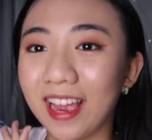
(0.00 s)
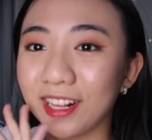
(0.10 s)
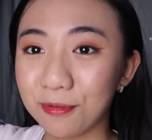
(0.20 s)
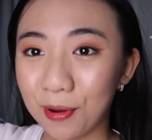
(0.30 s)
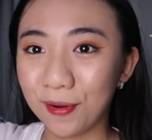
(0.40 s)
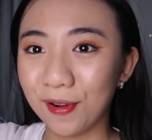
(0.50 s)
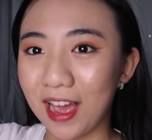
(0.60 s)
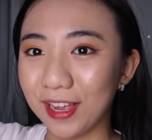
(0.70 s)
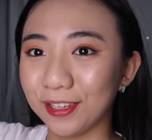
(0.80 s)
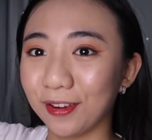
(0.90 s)
And kung
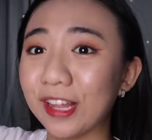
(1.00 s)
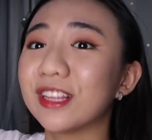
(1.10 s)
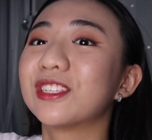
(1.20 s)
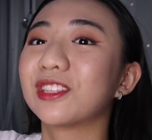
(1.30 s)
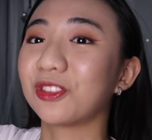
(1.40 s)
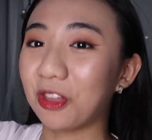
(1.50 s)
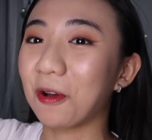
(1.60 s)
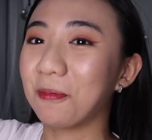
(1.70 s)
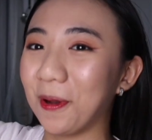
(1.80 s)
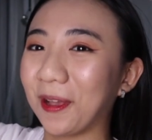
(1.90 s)
makakulaan nyo, it's
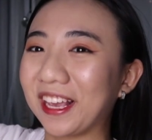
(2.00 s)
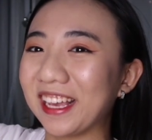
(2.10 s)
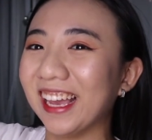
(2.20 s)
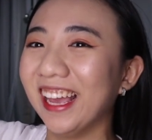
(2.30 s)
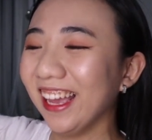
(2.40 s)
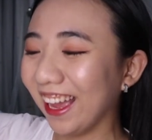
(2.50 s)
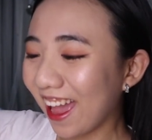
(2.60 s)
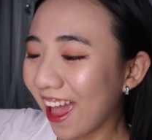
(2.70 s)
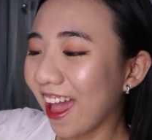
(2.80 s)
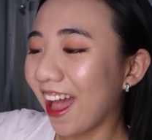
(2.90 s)

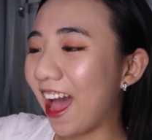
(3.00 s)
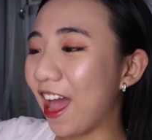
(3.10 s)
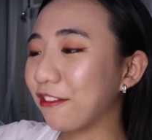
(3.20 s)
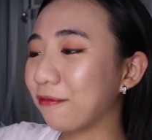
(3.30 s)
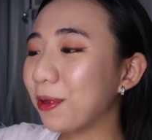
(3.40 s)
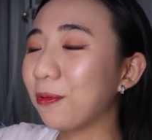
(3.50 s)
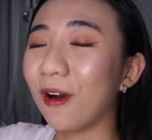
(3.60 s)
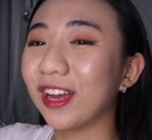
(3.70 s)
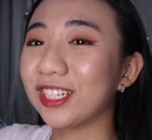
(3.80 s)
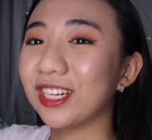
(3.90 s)
Tteokbokki. I've been
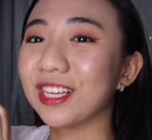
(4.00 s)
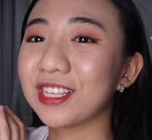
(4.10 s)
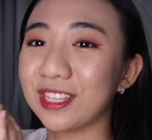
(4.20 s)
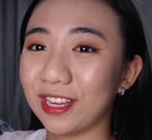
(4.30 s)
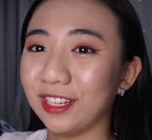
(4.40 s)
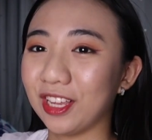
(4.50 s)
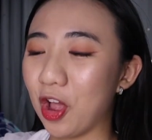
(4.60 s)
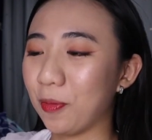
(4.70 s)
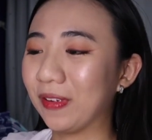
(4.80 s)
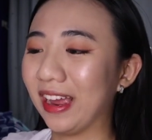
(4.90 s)
watching
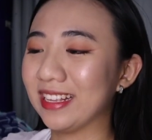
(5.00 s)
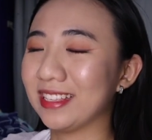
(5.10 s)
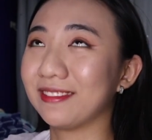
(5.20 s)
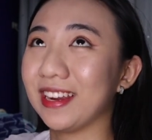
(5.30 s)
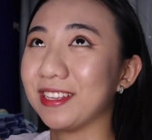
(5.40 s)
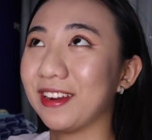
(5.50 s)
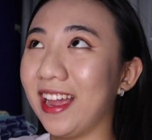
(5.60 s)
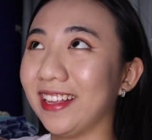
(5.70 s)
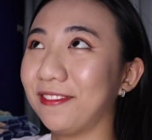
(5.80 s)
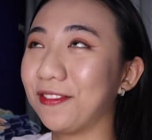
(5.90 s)
Startup, guys. Raise your
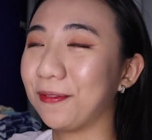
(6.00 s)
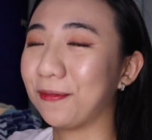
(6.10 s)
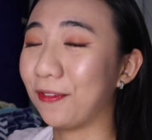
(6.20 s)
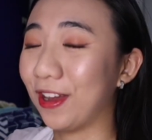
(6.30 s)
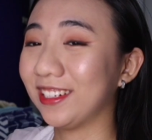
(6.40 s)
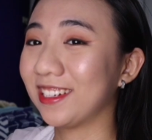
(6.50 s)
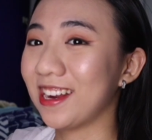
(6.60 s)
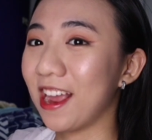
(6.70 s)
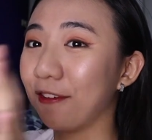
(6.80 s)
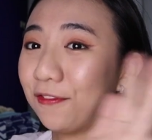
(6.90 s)
hand if you've
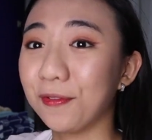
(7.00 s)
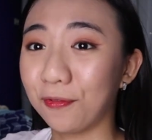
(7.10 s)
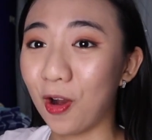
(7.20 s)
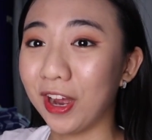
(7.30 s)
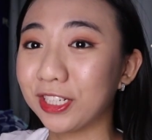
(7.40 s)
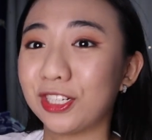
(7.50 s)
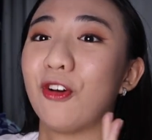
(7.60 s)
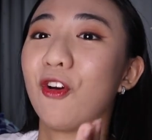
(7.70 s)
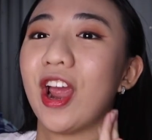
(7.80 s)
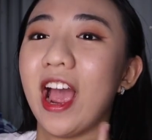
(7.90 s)
watched
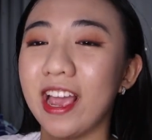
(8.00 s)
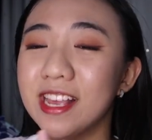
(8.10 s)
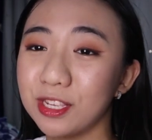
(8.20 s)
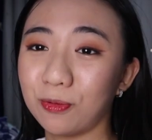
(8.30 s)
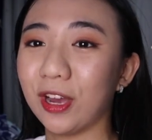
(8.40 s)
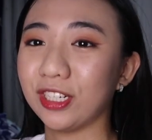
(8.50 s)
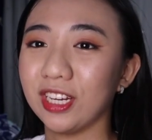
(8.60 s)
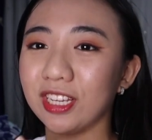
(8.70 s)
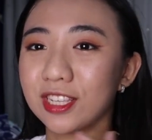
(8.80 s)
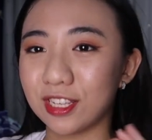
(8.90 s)
or is
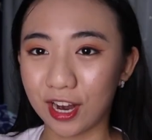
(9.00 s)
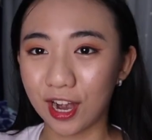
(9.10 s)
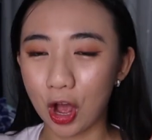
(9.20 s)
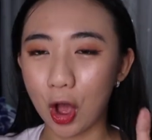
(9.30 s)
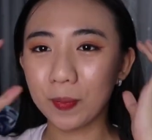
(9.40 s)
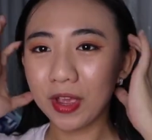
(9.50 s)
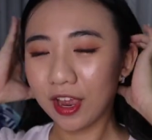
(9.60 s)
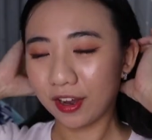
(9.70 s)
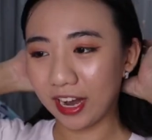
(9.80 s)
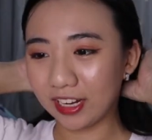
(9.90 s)
watching Startup
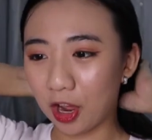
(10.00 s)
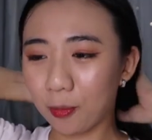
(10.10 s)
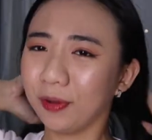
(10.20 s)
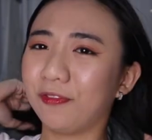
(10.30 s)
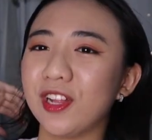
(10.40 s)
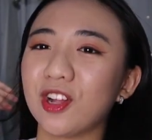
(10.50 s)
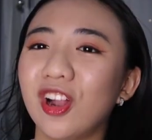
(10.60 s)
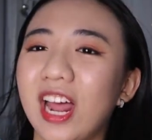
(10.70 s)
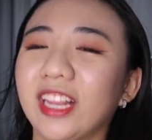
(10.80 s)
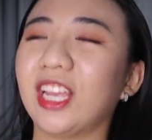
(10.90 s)
right now. But feel
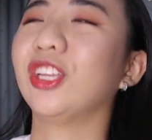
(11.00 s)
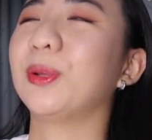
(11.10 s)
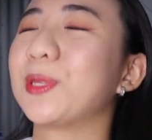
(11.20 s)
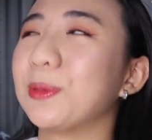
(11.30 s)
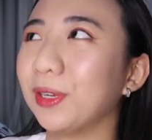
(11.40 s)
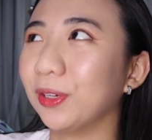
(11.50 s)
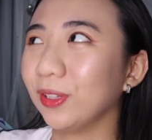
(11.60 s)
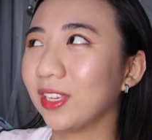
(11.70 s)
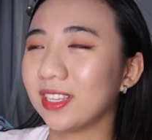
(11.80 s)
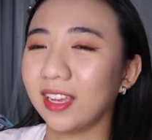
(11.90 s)
ko lahat kayo tapos
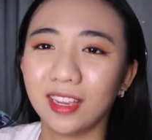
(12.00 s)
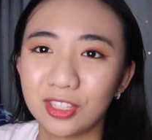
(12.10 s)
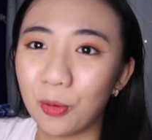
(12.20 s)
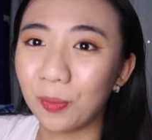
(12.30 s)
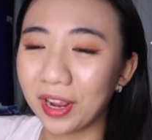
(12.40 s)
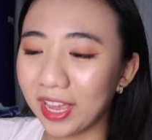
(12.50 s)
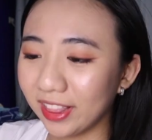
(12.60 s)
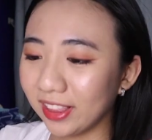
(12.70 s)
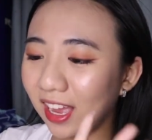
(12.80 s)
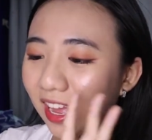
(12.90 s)
manood kasi sobrang
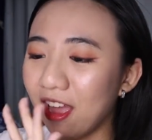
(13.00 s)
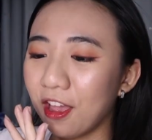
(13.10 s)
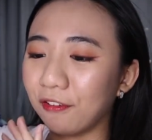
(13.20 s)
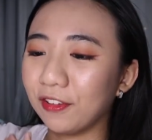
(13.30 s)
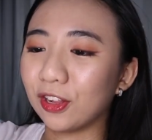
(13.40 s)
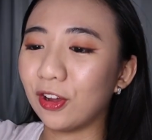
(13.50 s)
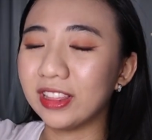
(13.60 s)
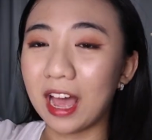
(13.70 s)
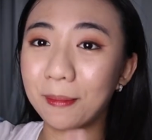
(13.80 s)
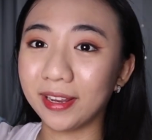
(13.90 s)
hit niya. Feel ko
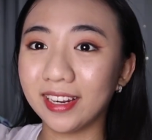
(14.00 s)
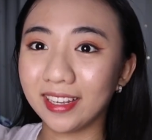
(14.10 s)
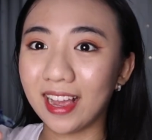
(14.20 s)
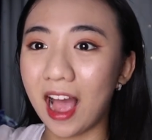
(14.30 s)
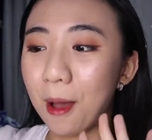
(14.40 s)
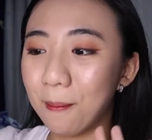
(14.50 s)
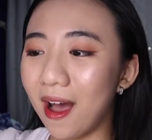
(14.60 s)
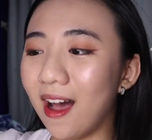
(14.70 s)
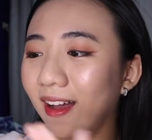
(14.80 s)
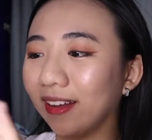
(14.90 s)
ang daming
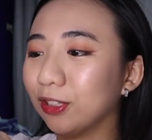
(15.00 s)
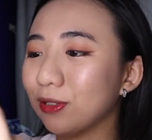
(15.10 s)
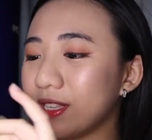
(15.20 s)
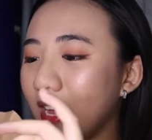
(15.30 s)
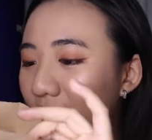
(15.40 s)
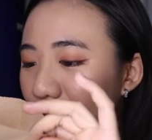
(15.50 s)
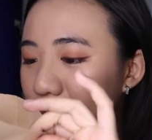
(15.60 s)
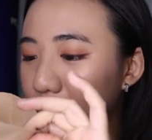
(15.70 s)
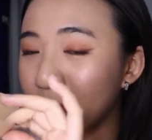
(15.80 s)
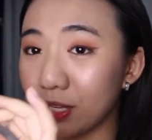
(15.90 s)
nag-abang dun sa
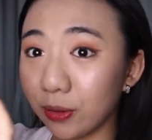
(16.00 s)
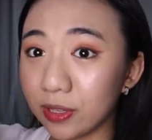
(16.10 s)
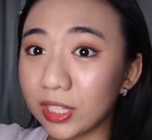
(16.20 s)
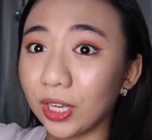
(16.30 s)
last episode.